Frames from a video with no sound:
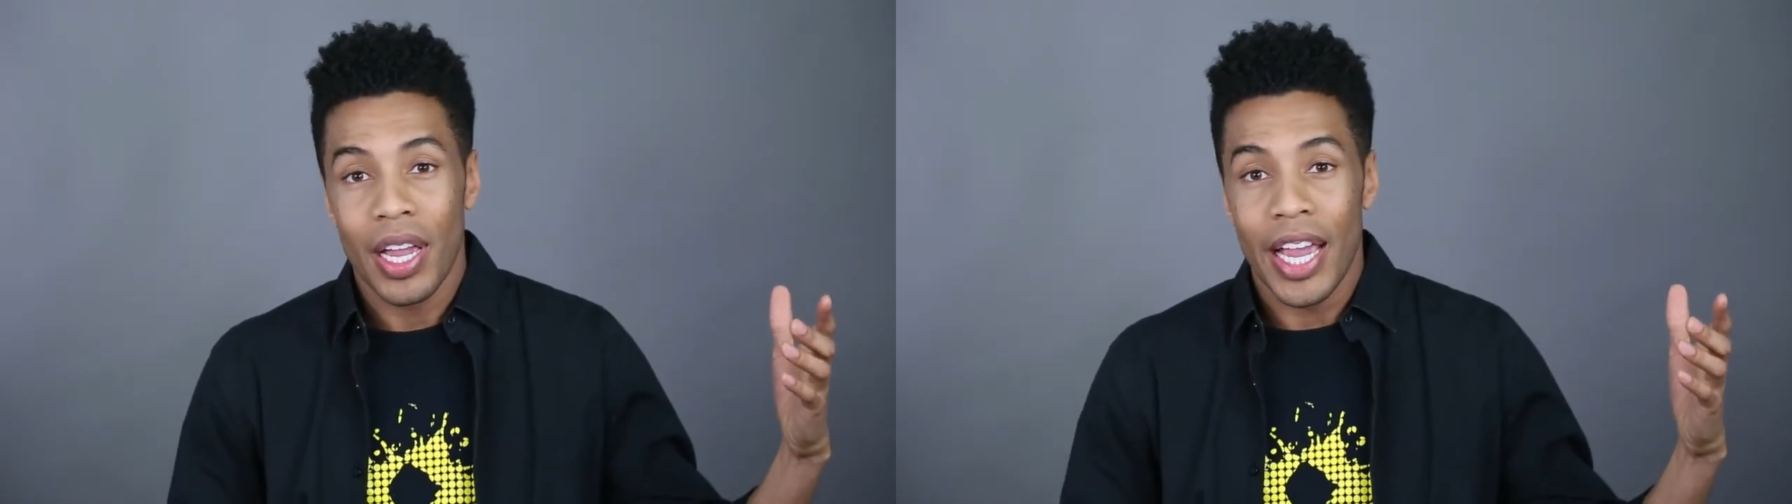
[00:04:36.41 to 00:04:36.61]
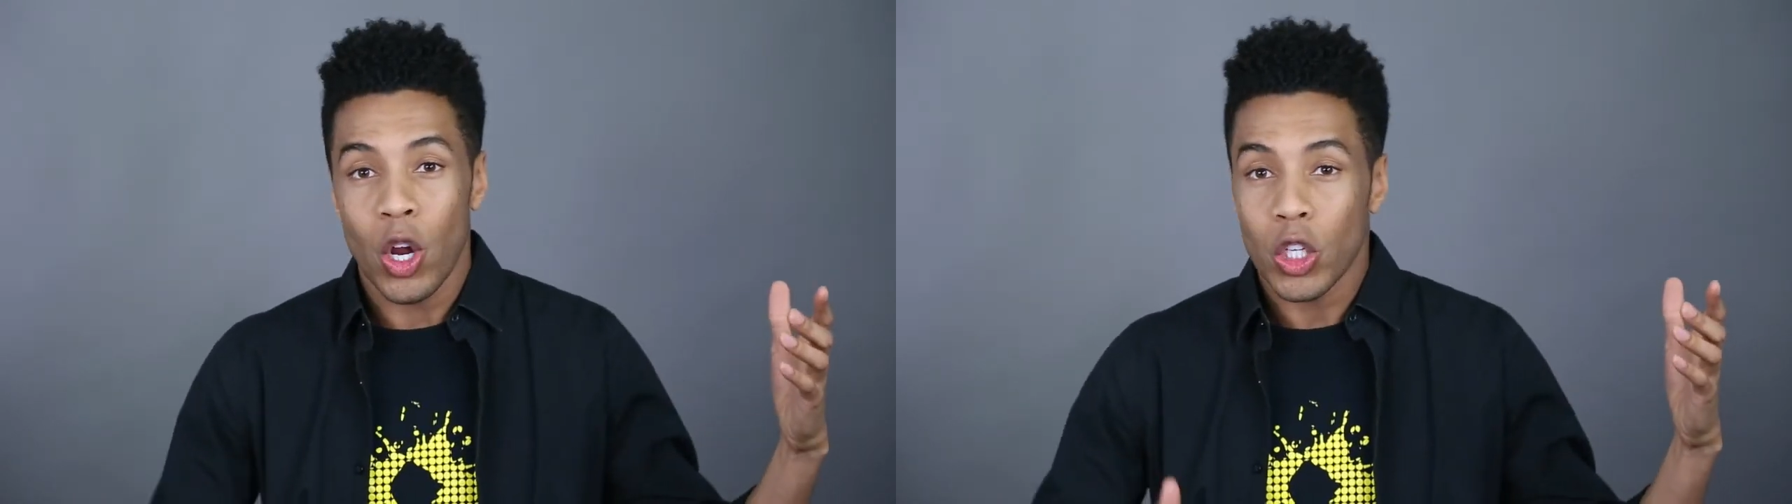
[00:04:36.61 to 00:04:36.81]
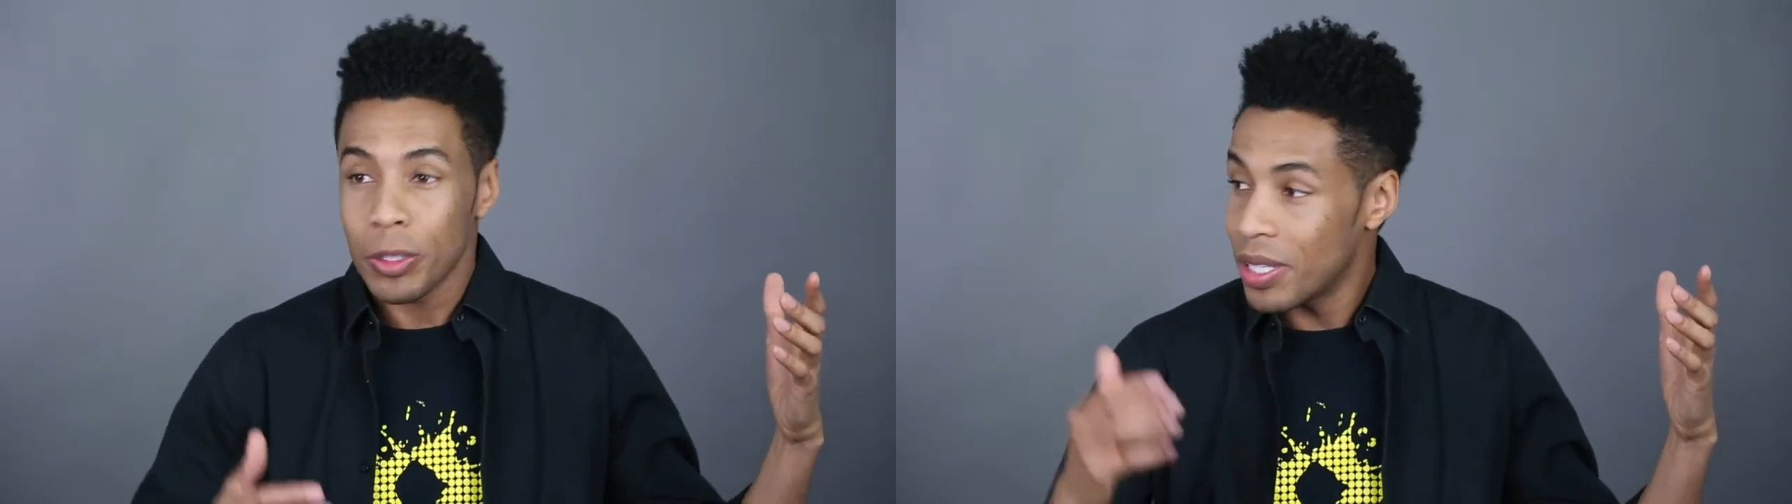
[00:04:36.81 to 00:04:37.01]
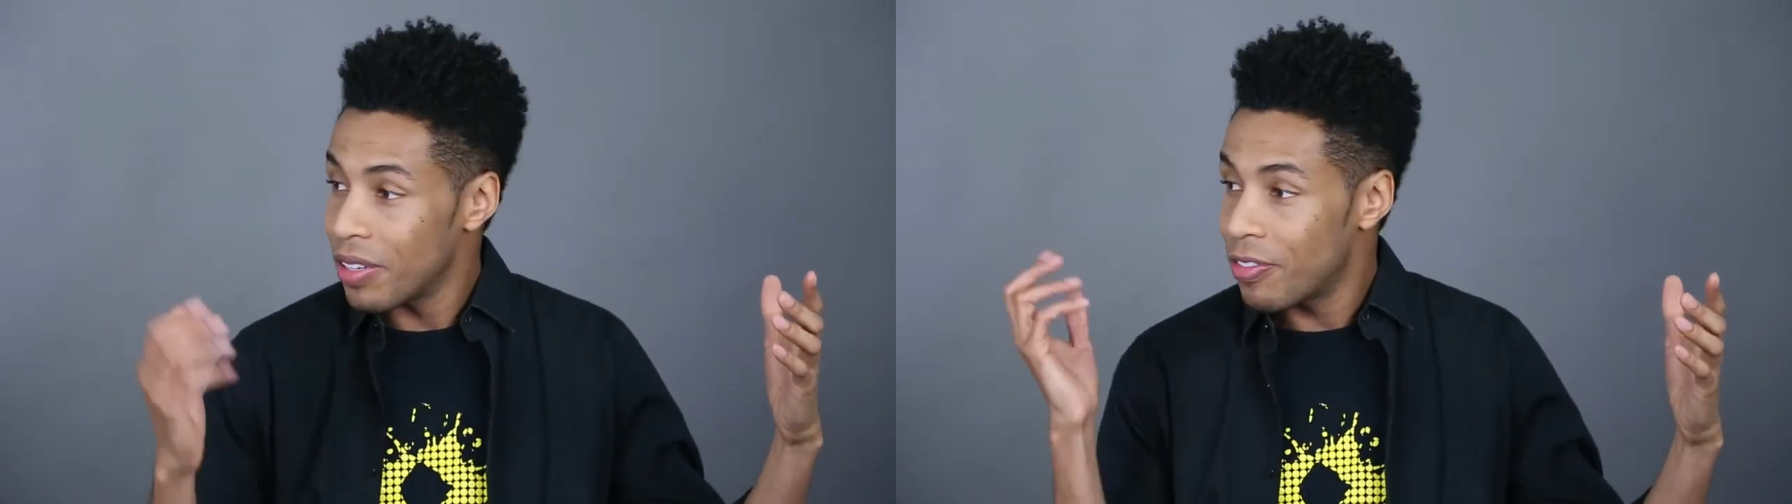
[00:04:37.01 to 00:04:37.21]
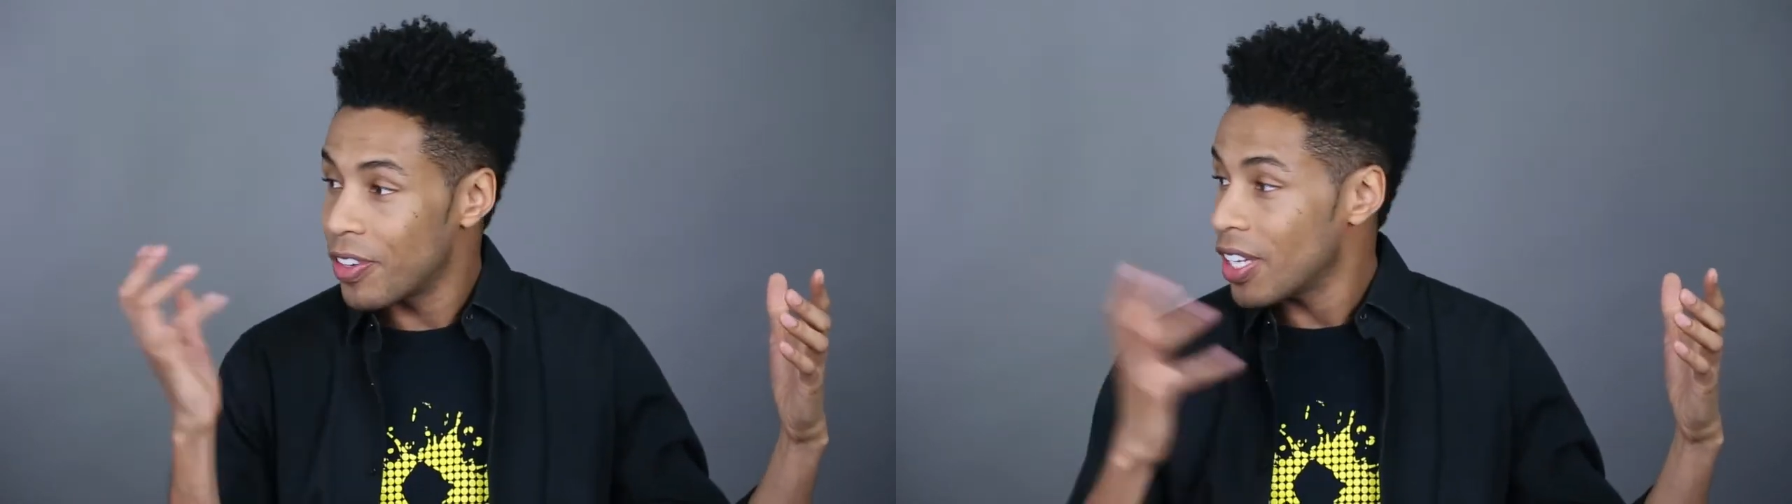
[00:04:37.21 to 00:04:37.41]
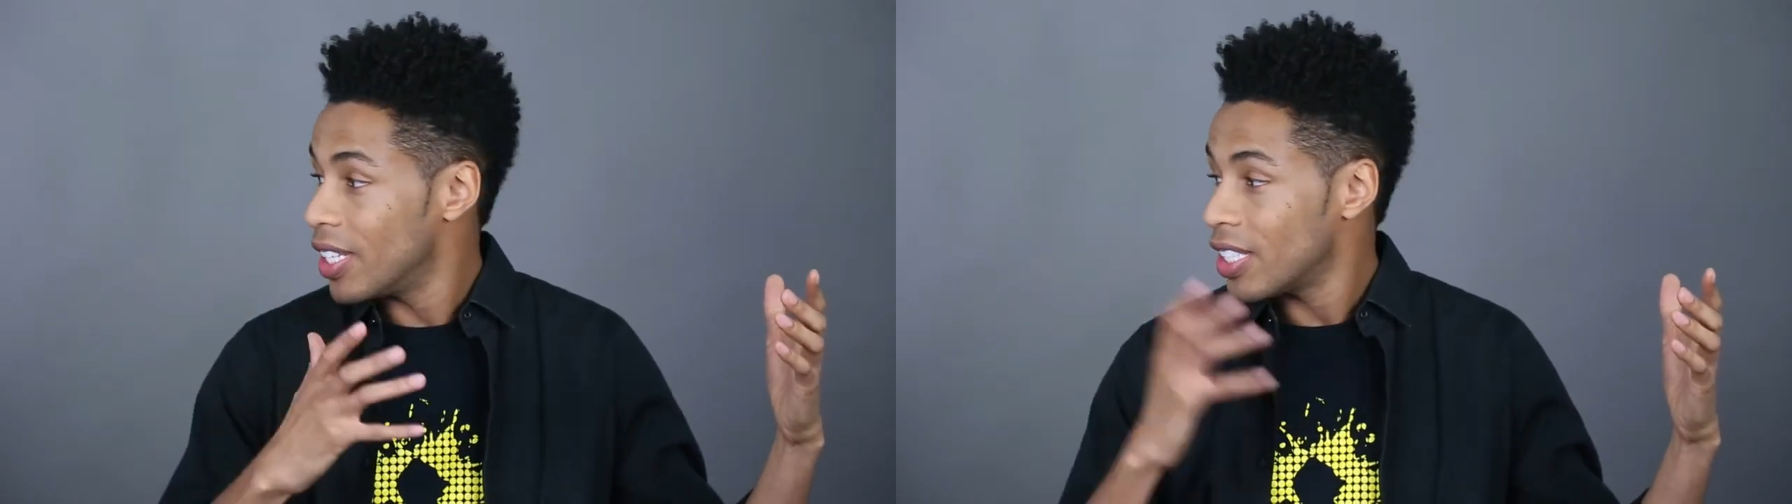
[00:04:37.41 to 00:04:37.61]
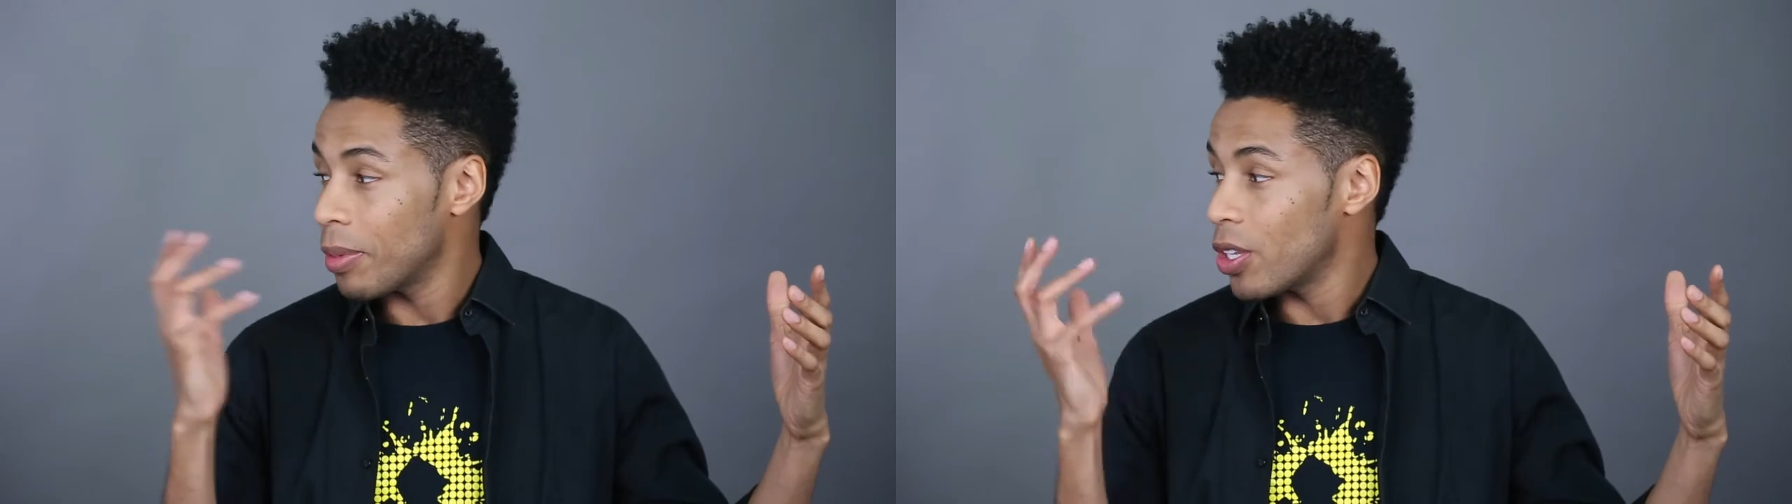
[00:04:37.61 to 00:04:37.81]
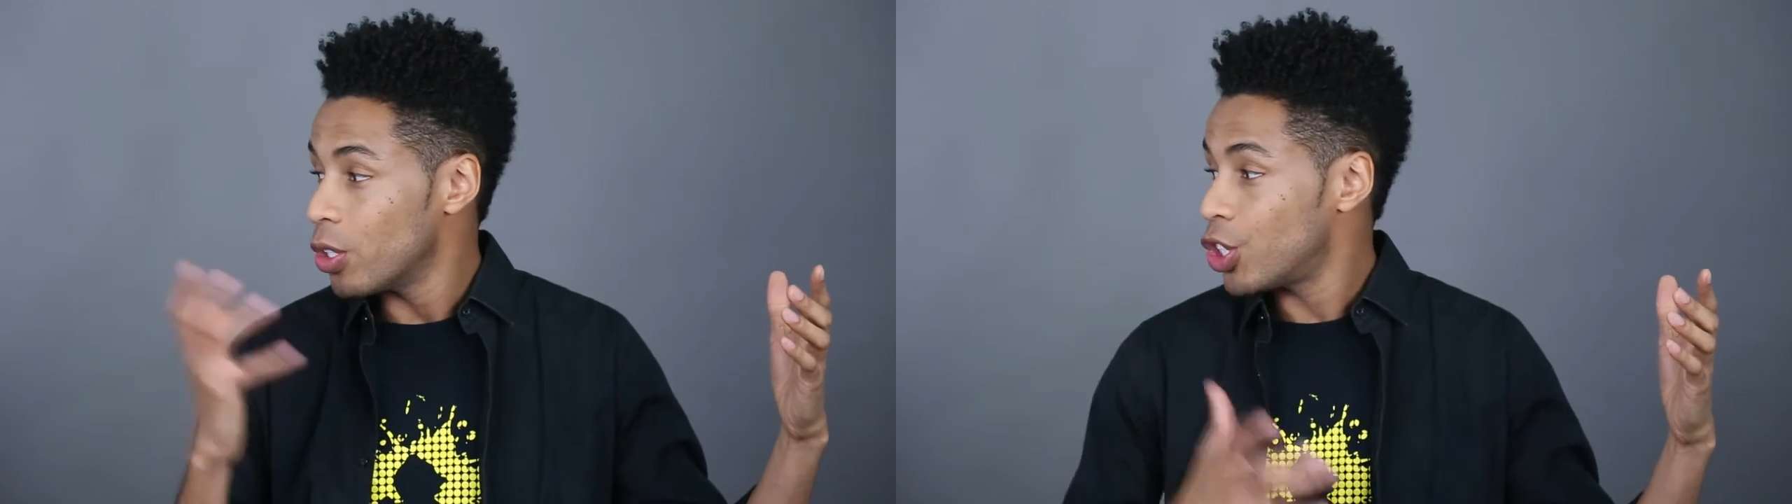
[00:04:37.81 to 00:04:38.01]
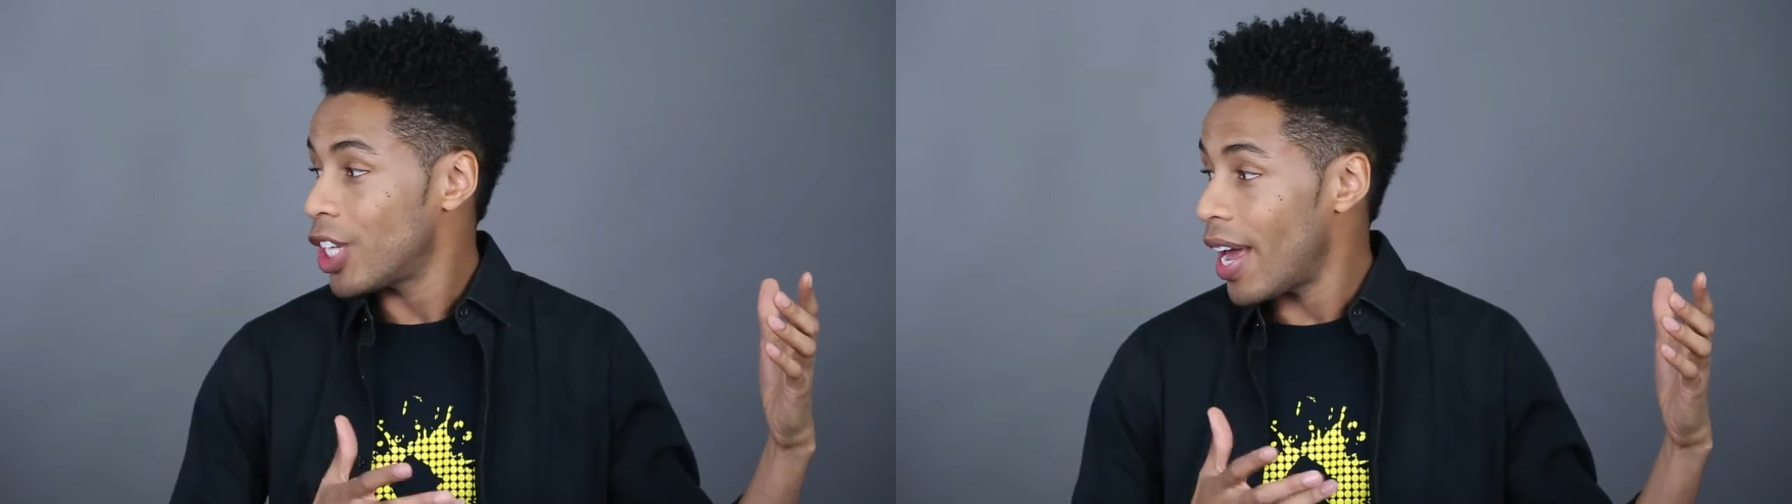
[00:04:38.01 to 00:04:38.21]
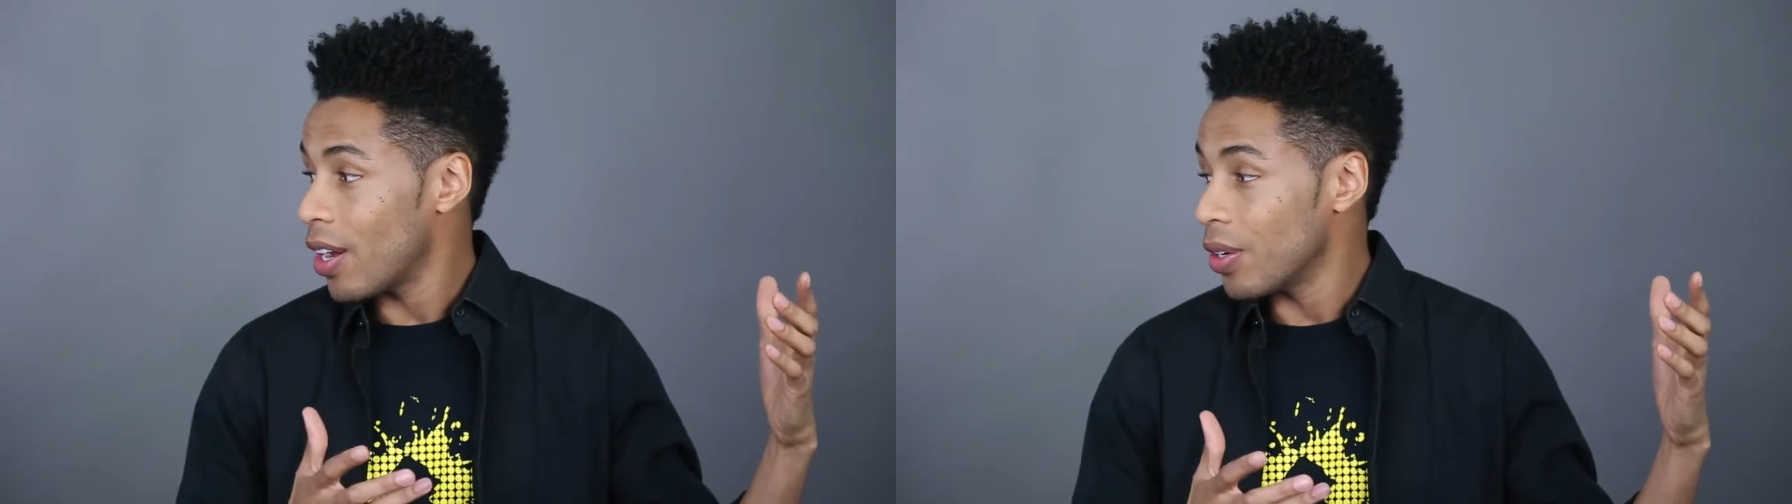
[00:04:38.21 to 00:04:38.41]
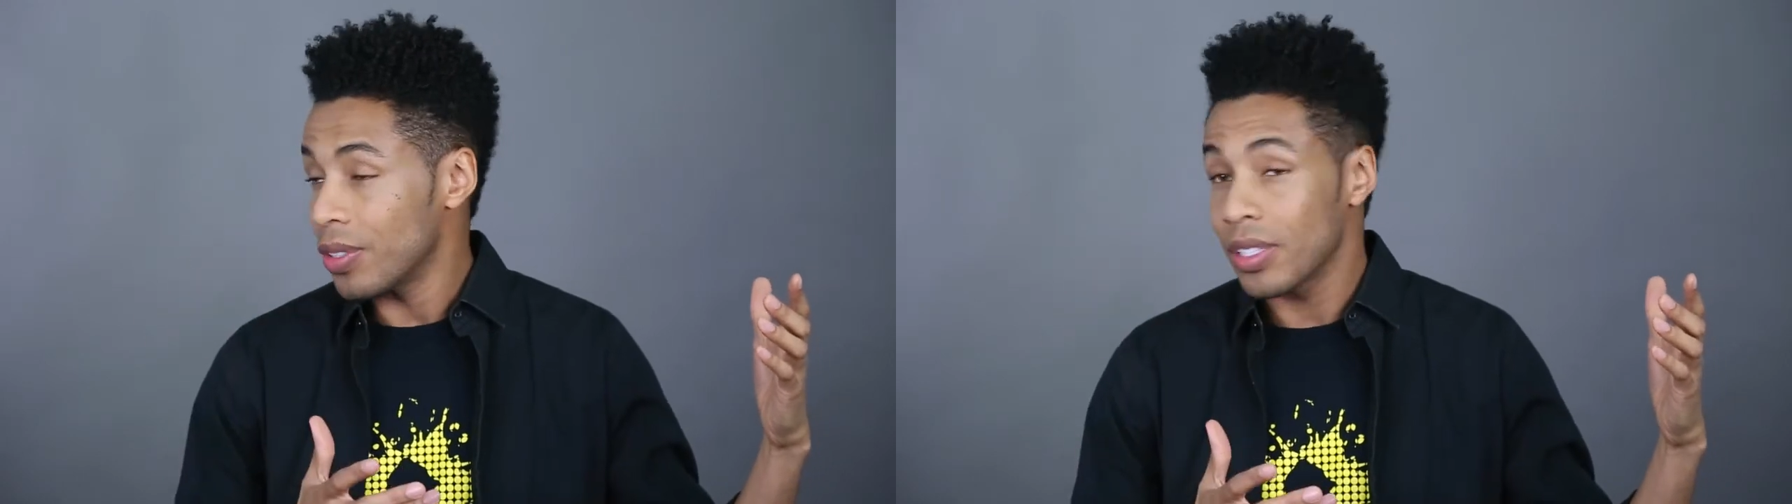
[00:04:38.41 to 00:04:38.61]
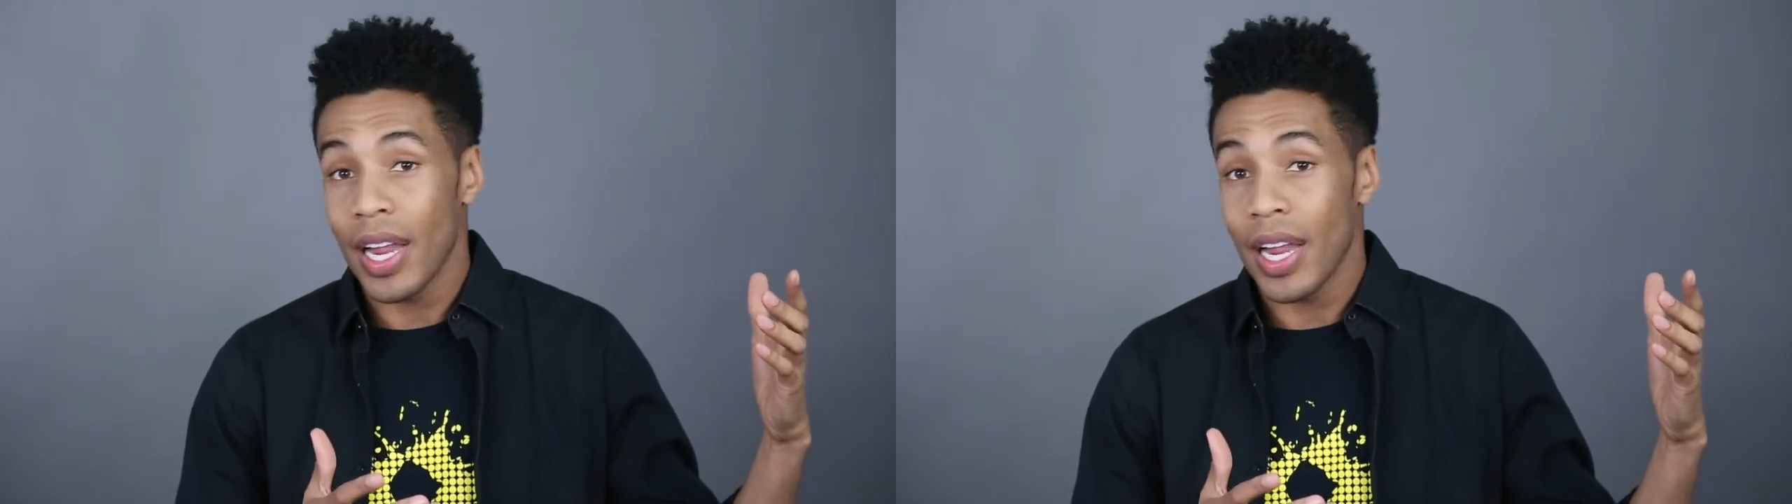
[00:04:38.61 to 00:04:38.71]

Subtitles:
and ultimately fill in some of those shadows.